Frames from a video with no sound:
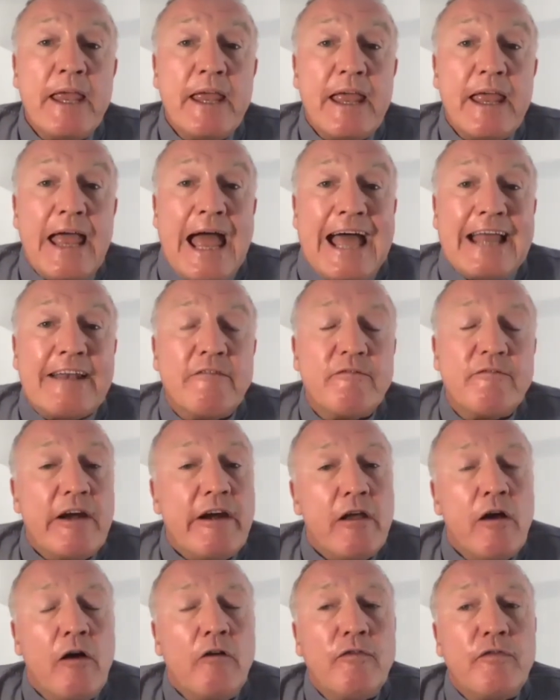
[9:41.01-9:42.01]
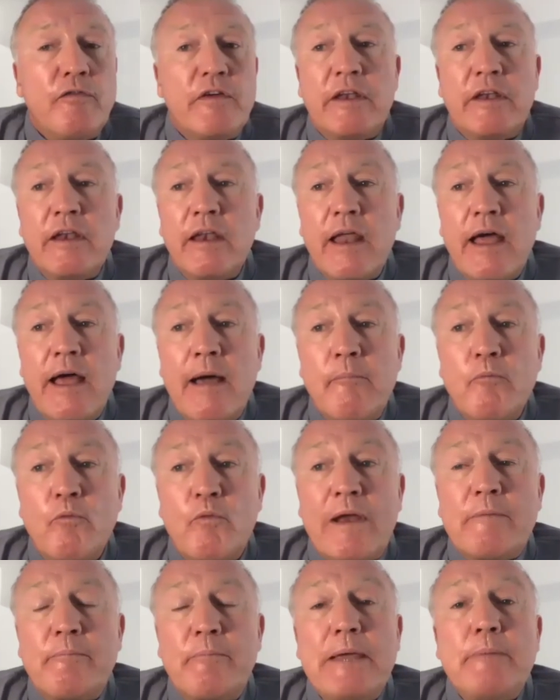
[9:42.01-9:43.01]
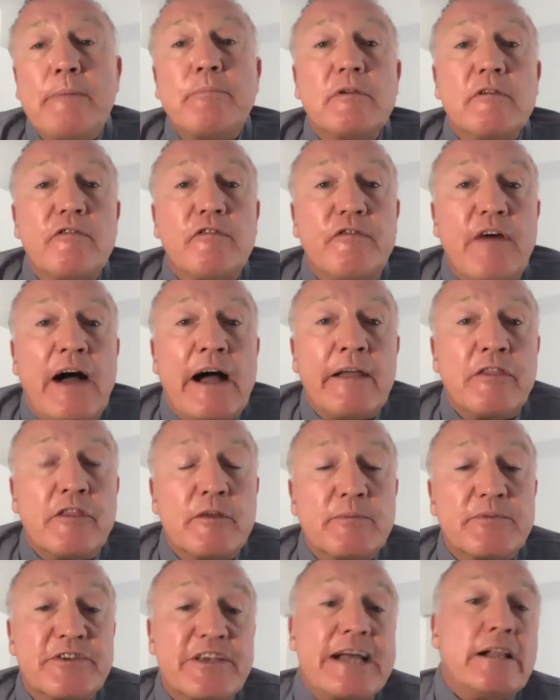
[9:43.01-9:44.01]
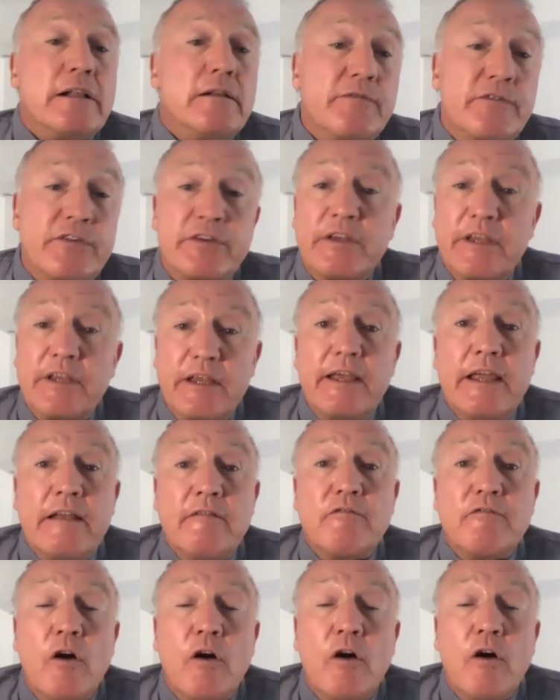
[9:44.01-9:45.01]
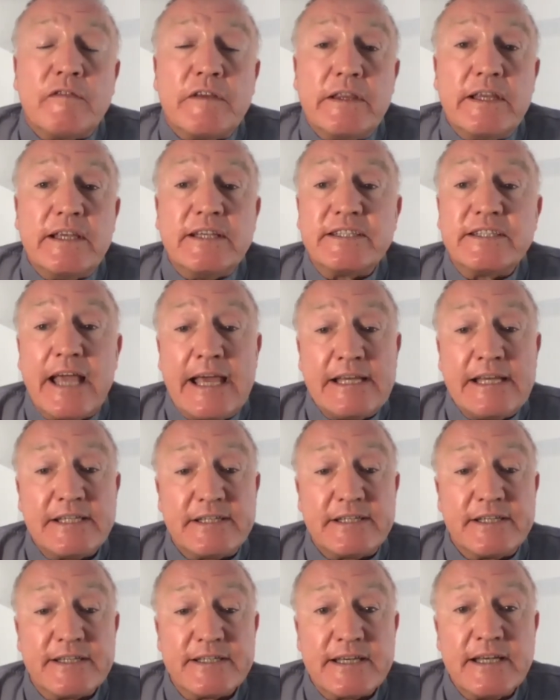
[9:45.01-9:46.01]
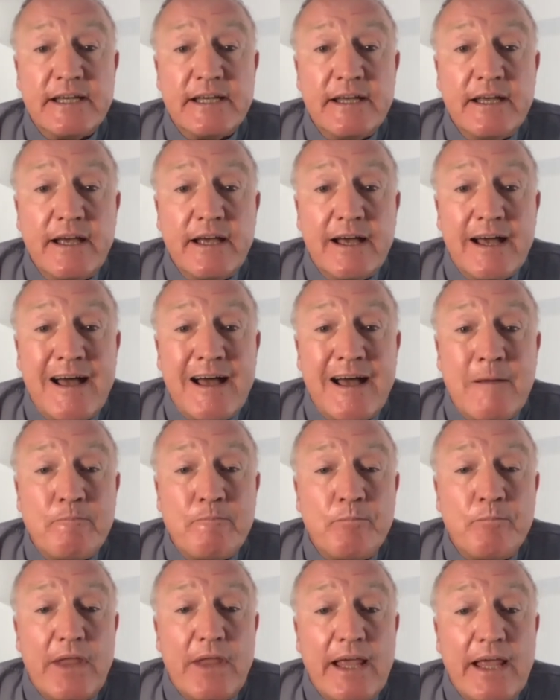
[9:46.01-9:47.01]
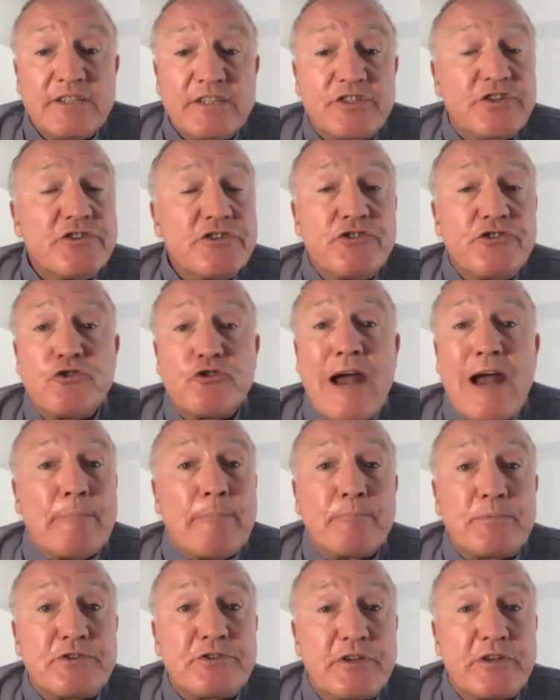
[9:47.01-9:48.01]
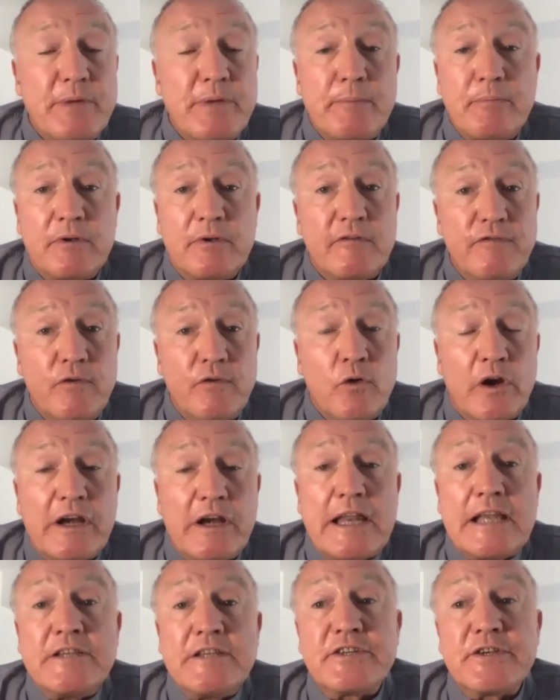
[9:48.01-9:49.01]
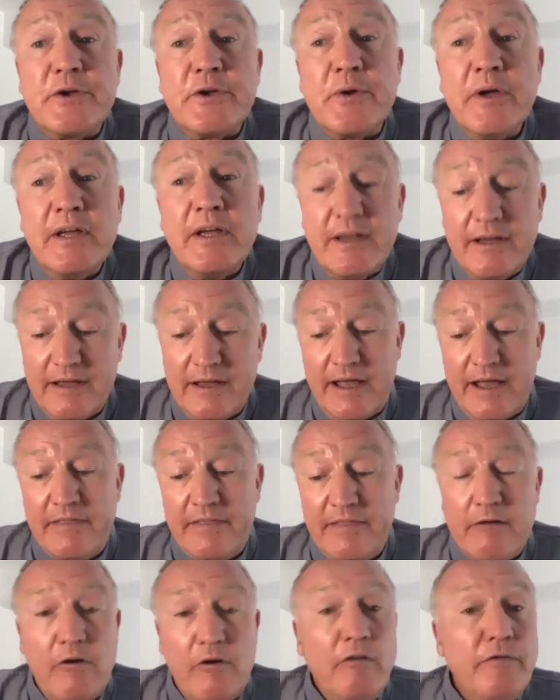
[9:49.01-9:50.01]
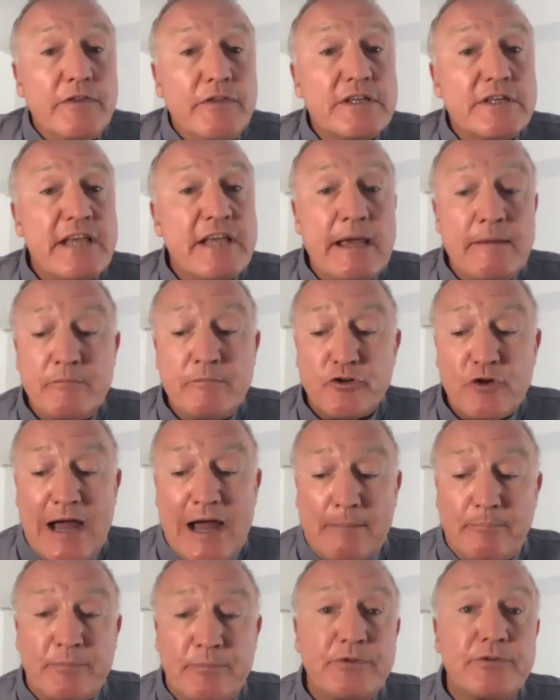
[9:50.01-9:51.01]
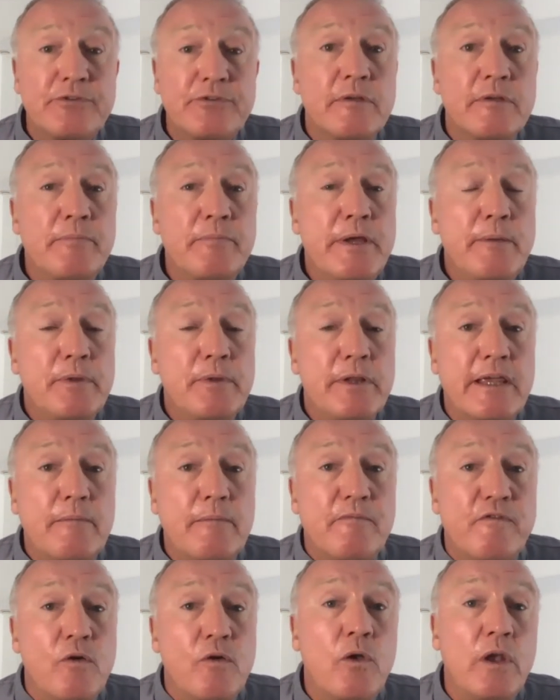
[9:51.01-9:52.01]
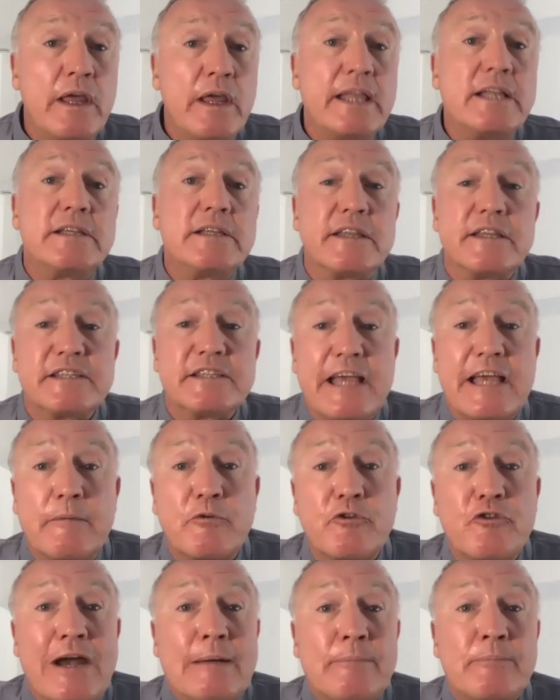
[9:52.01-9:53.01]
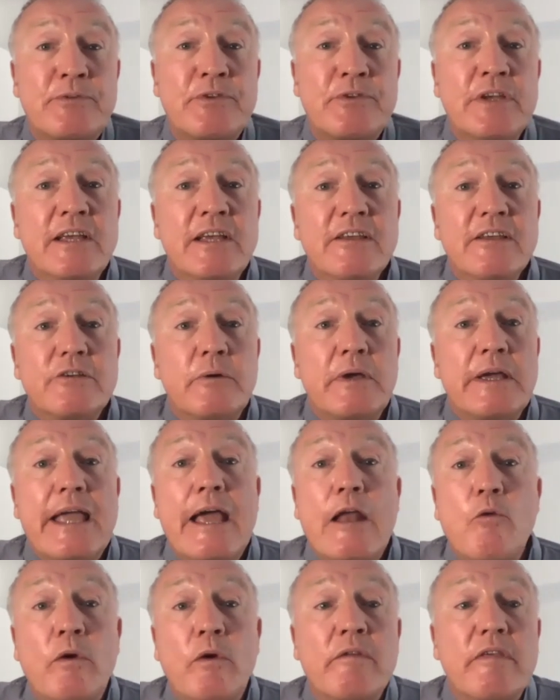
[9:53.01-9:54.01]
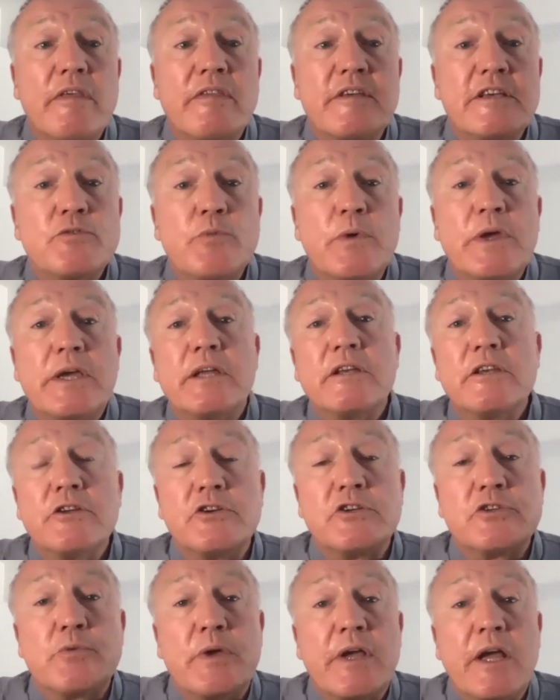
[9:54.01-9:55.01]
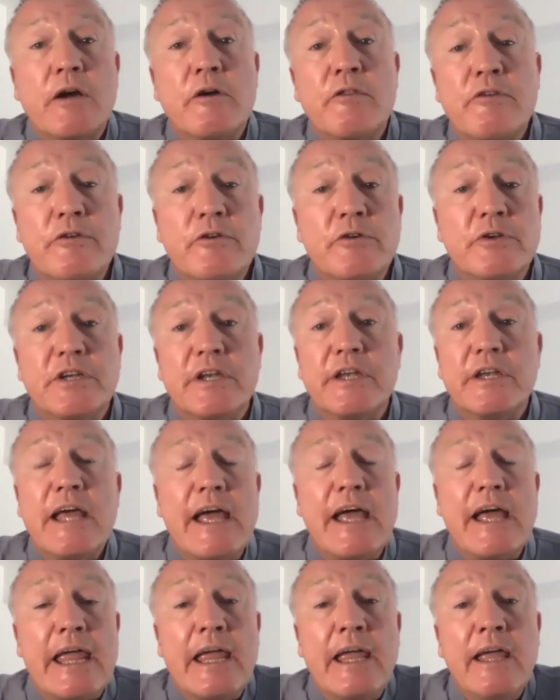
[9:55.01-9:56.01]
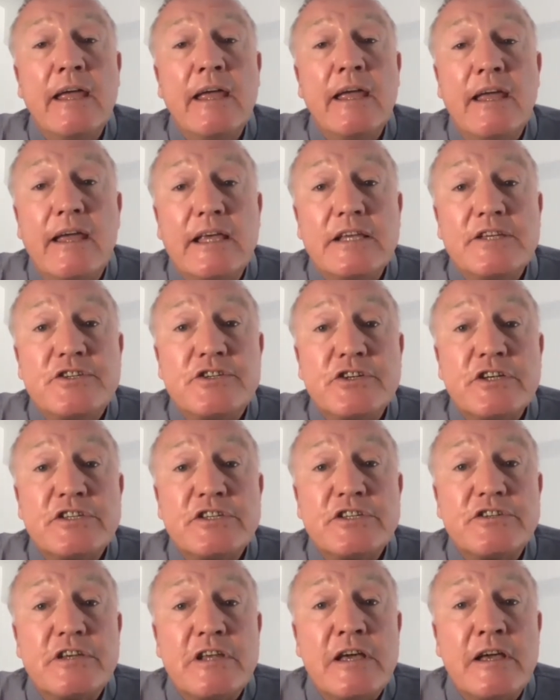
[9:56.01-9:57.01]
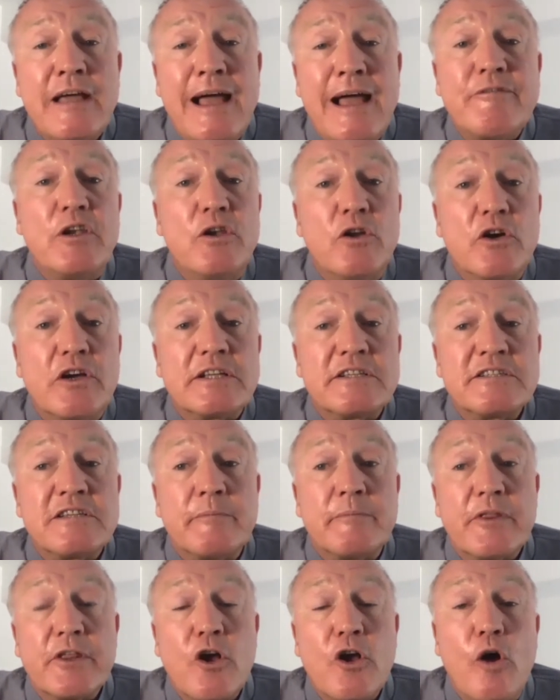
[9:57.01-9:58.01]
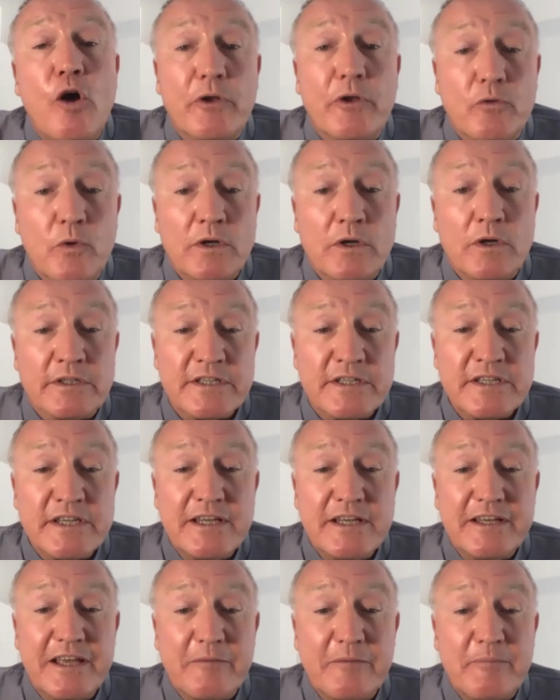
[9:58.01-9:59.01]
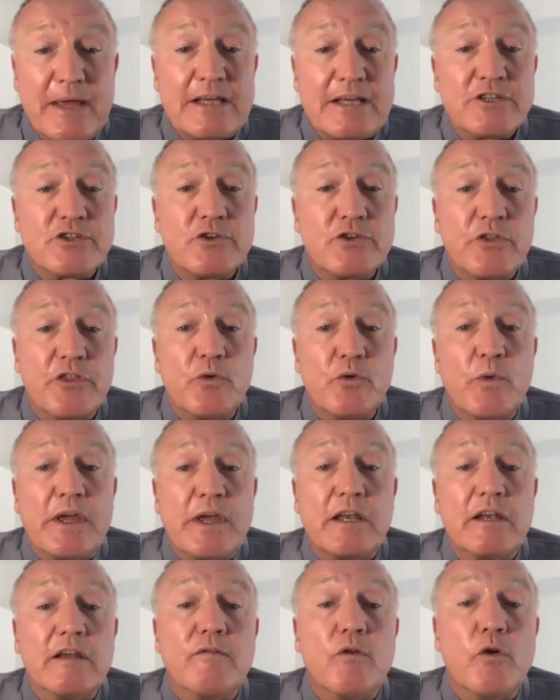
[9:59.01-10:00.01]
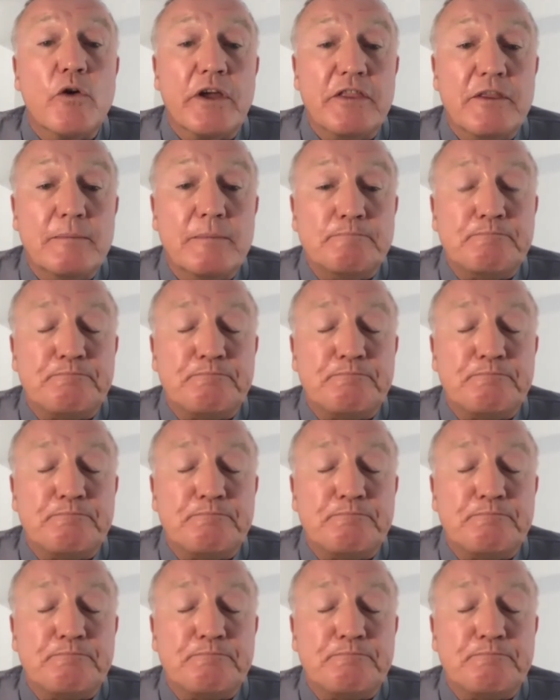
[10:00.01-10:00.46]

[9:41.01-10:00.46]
And very often when people find themselves involved in these cases, it's just traps that people have fallen into. And they're often the same traps, and people keep falling into the same traps. So again, one of the things we can do as we go through today is just have a look at some of the common ones and make sure that we can avoid them.